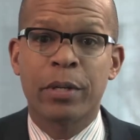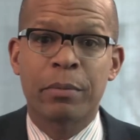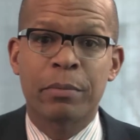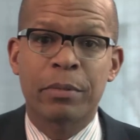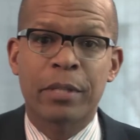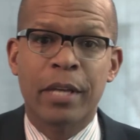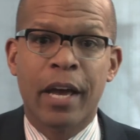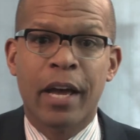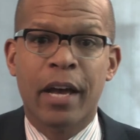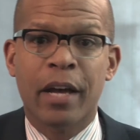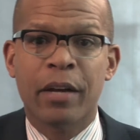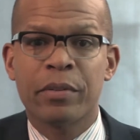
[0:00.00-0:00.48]

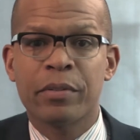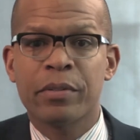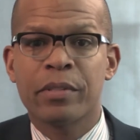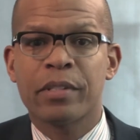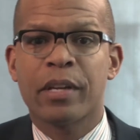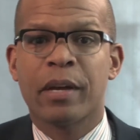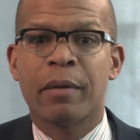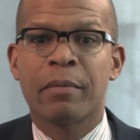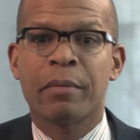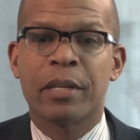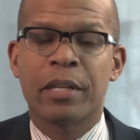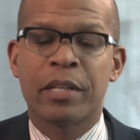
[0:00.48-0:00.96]
William
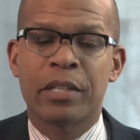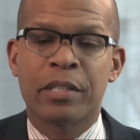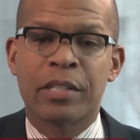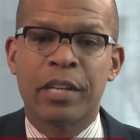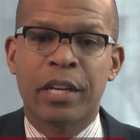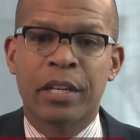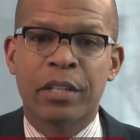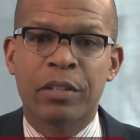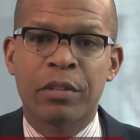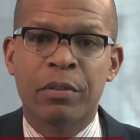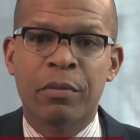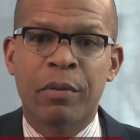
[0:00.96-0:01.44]
Towns. I'm the
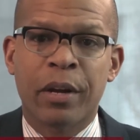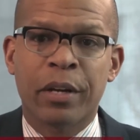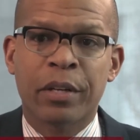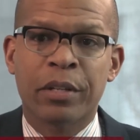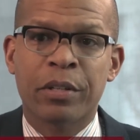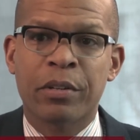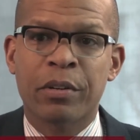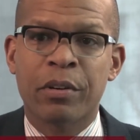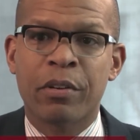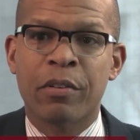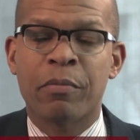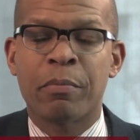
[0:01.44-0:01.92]
Executive
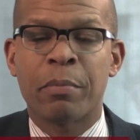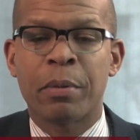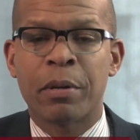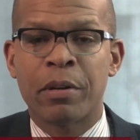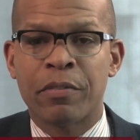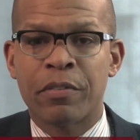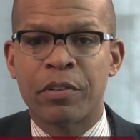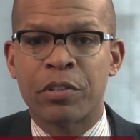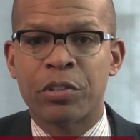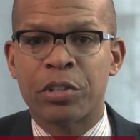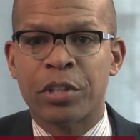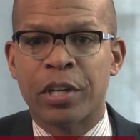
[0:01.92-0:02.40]
Director of
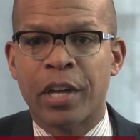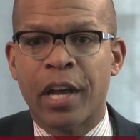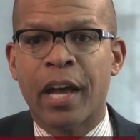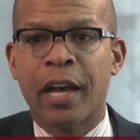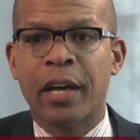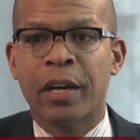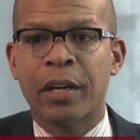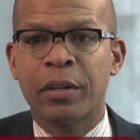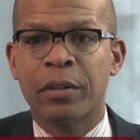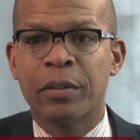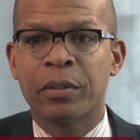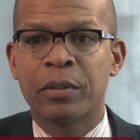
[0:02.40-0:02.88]
Benefit
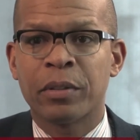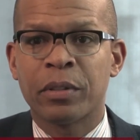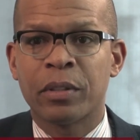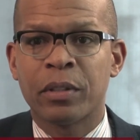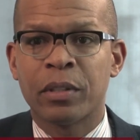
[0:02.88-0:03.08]
Chicago.